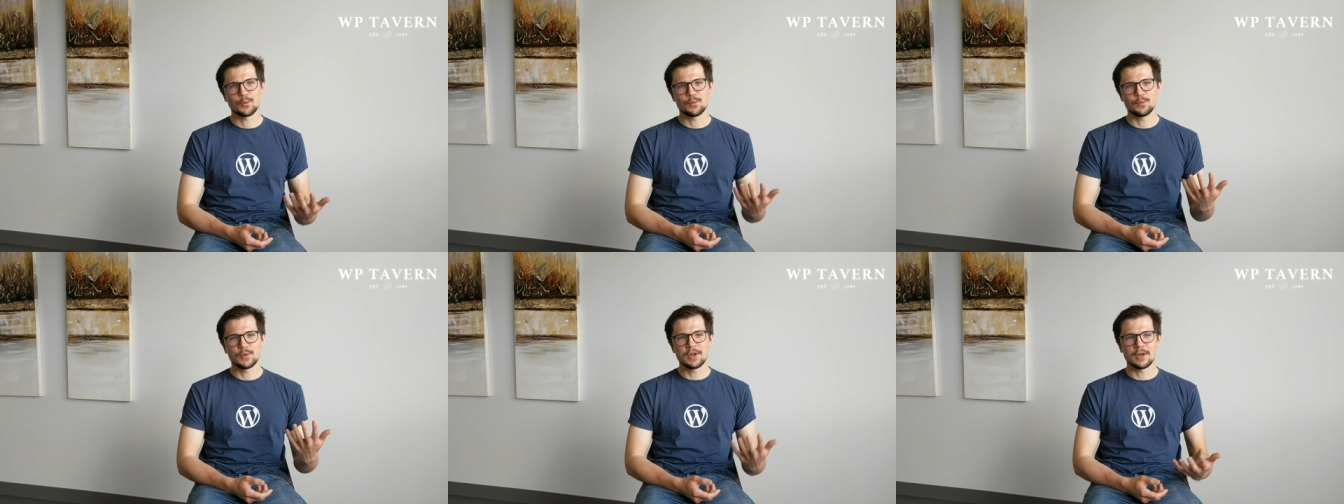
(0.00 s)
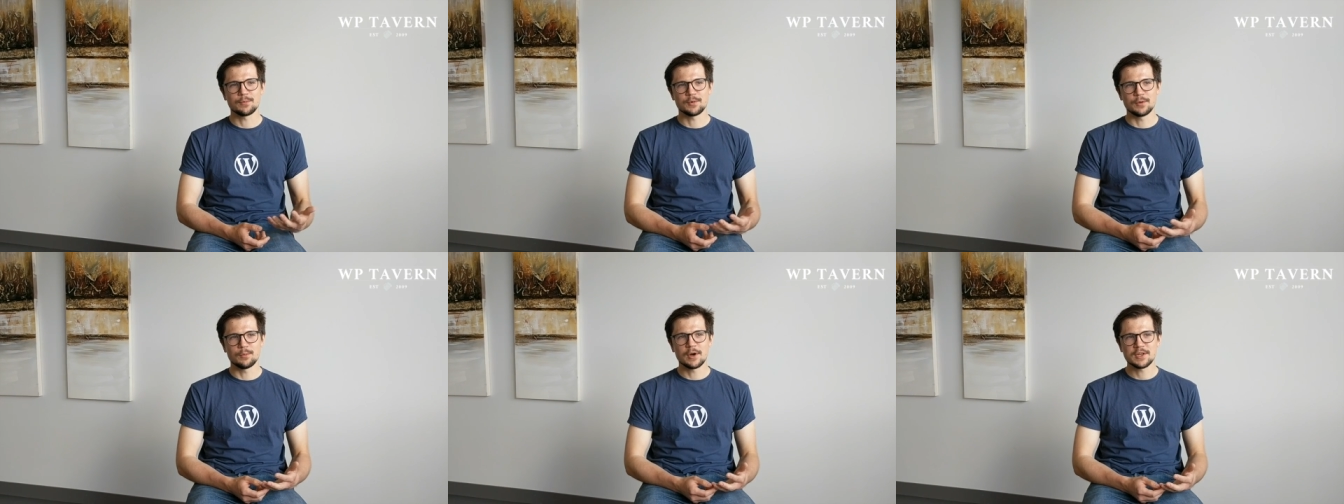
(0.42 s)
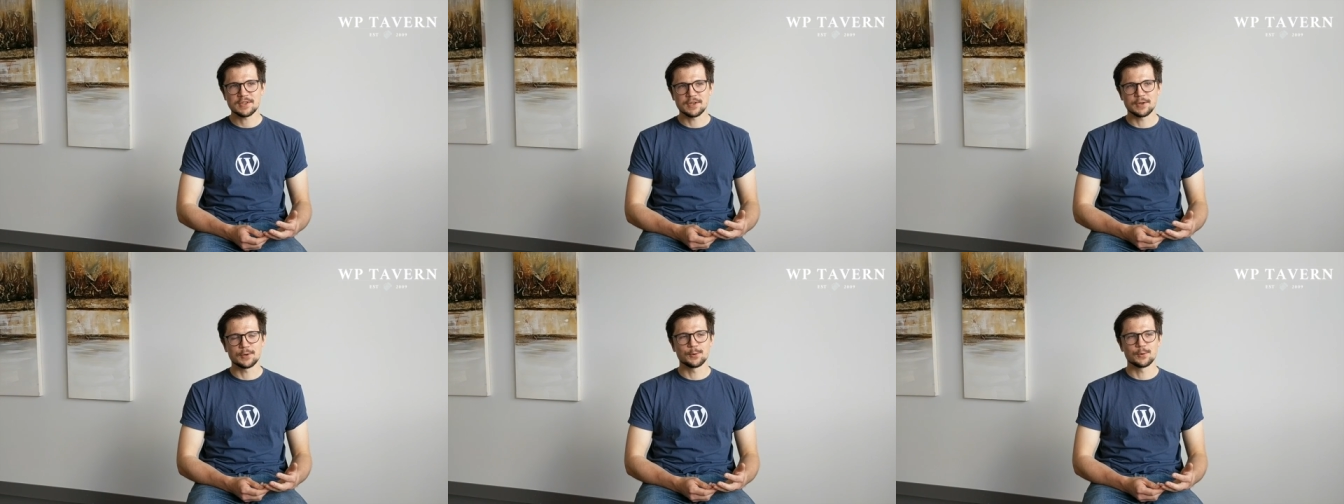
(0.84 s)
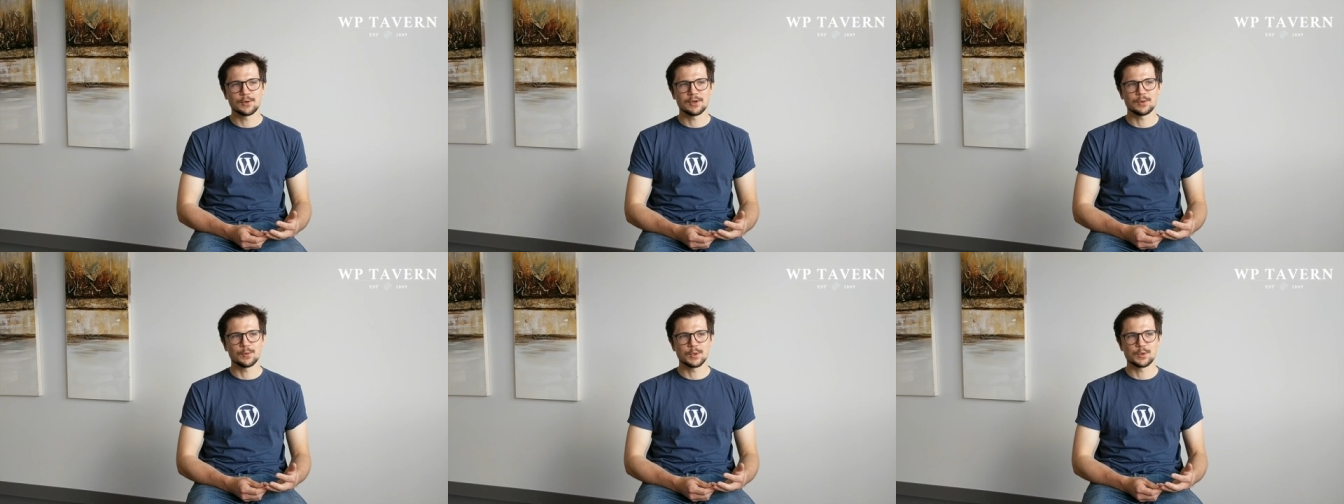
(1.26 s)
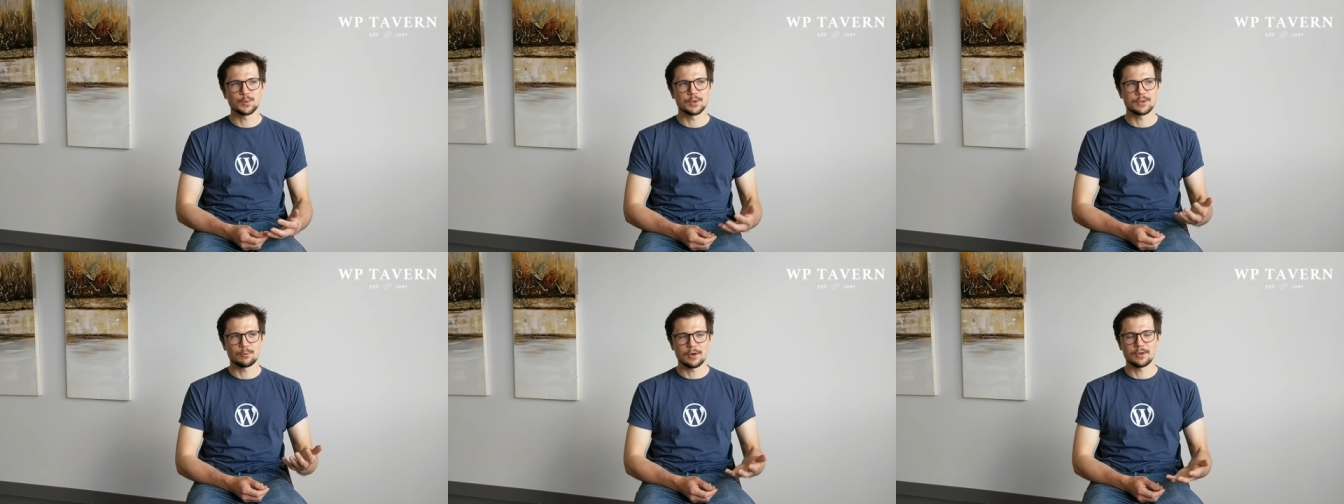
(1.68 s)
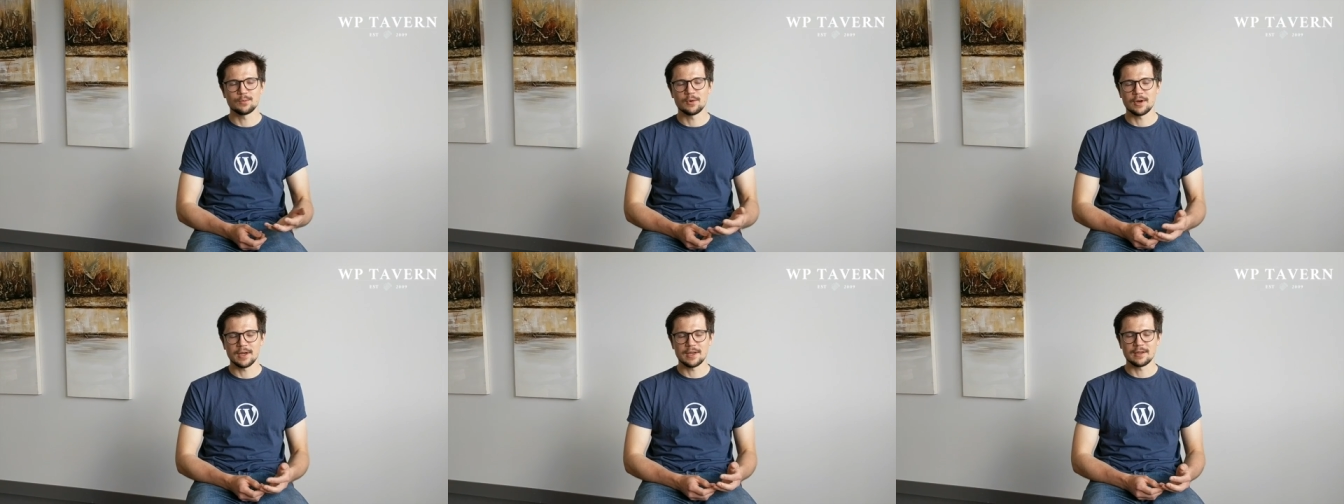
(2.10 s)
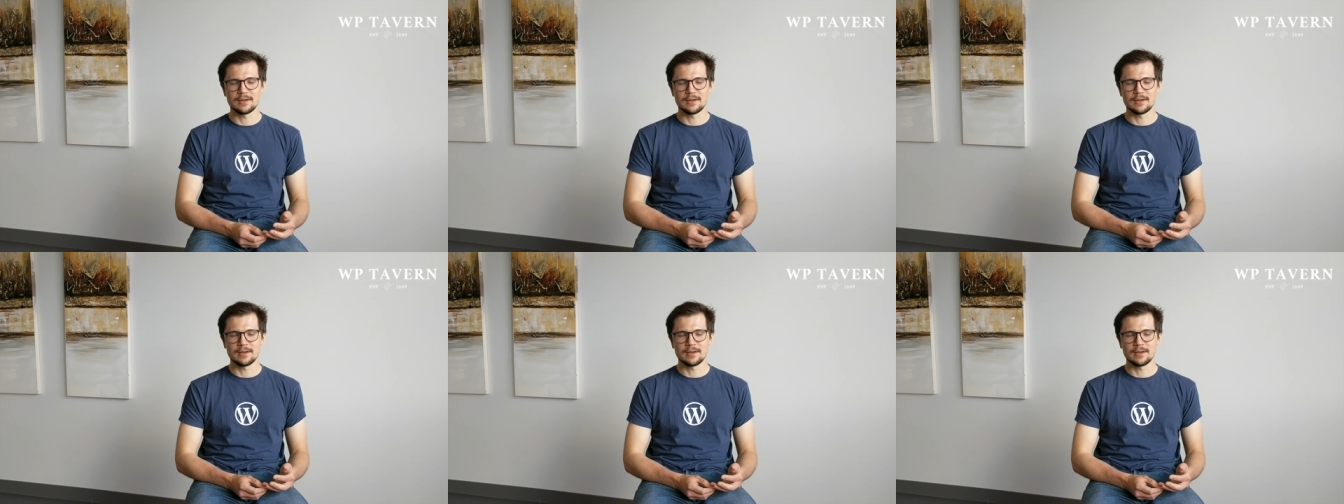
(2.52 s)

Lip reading: meetup in Moscow, which was run by